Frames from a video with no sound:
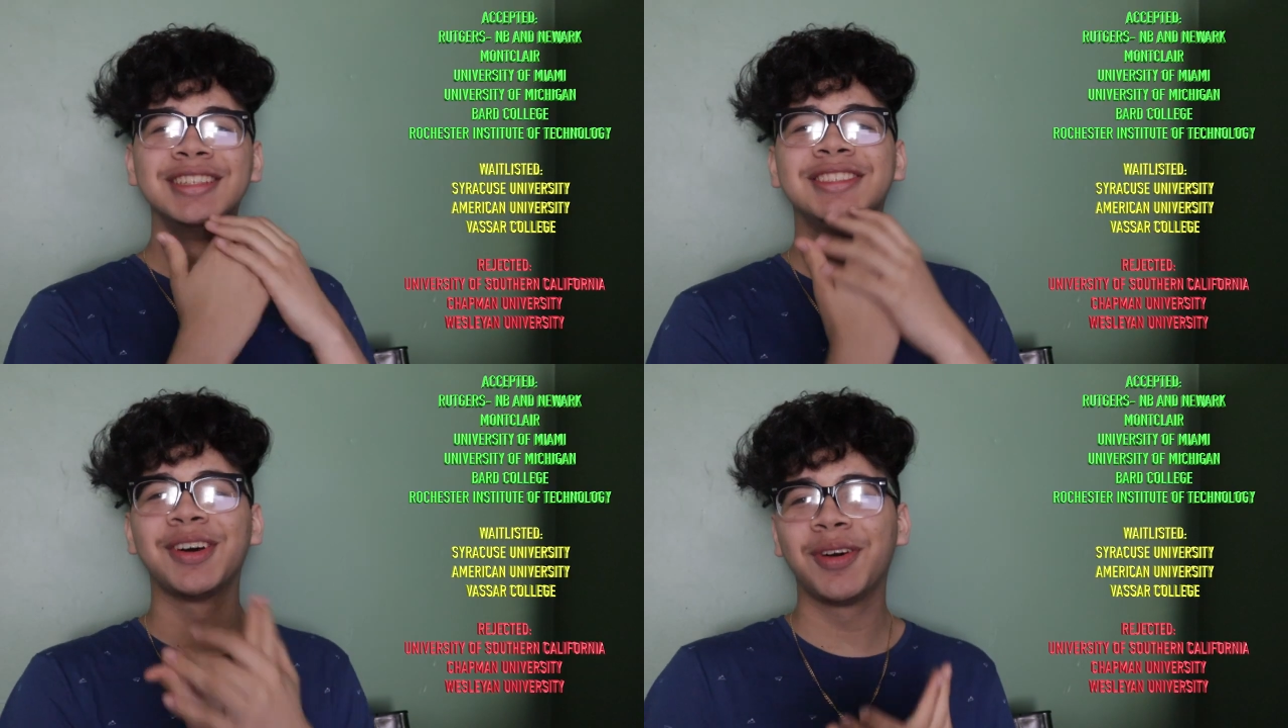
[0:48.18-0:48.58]

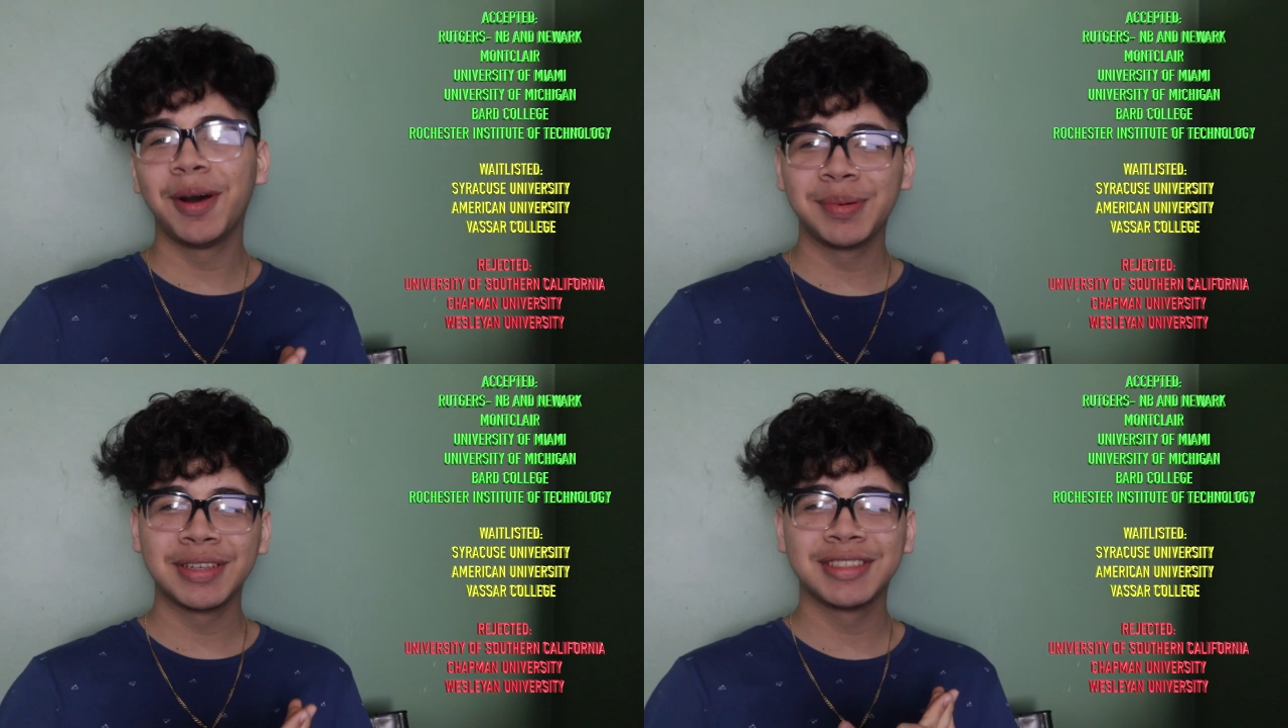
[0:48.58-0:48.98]
So
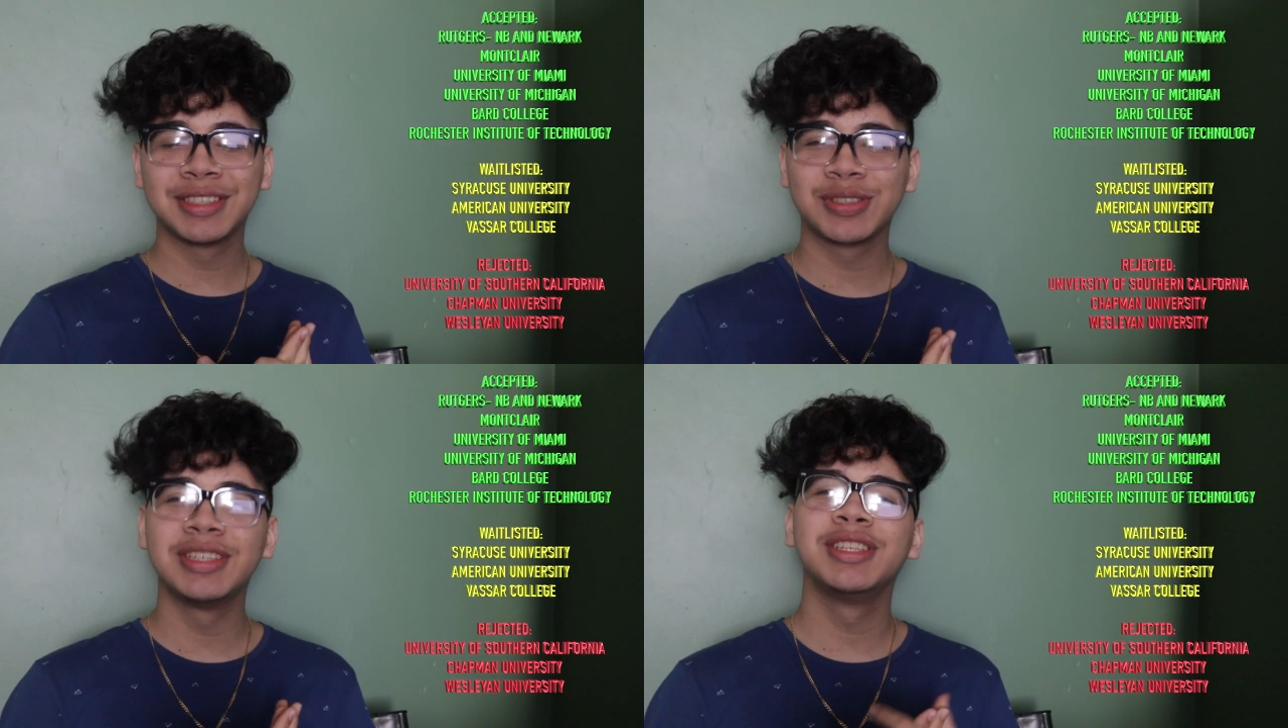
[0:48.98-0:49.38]
up on the
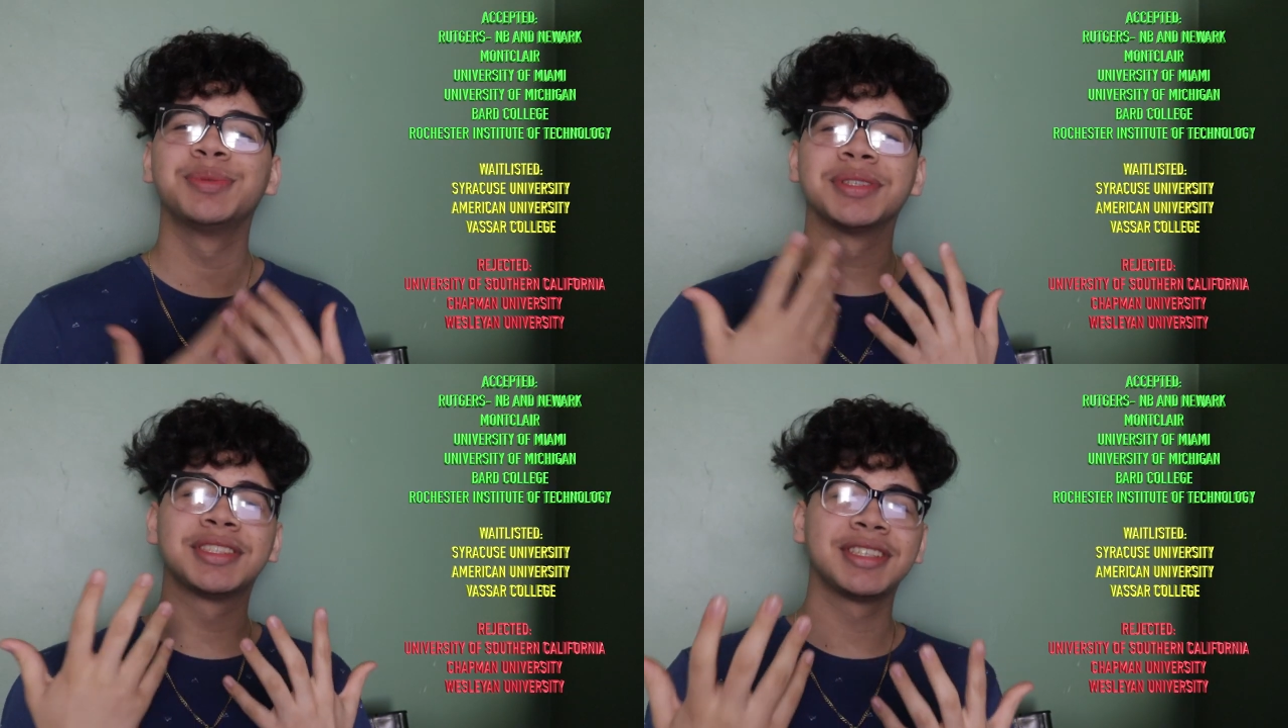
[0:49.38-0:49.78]
screen, you
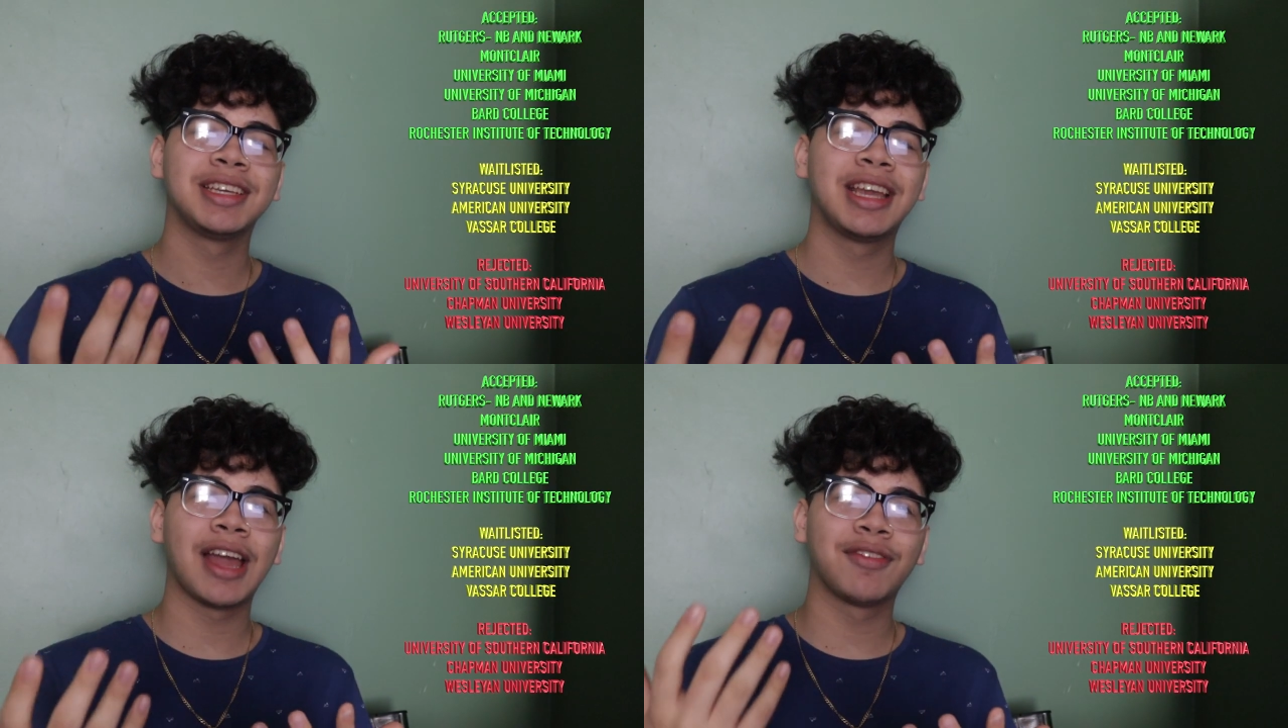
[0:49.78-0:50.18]
will
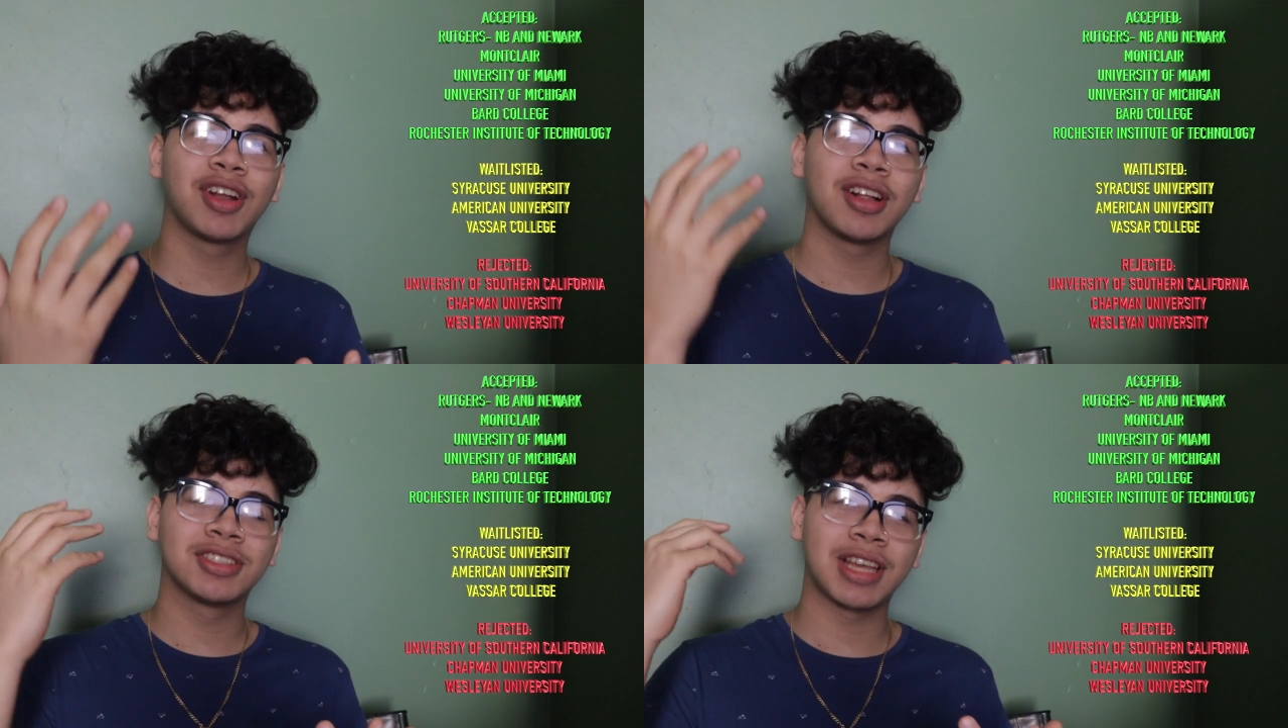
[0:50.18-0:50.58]
see every college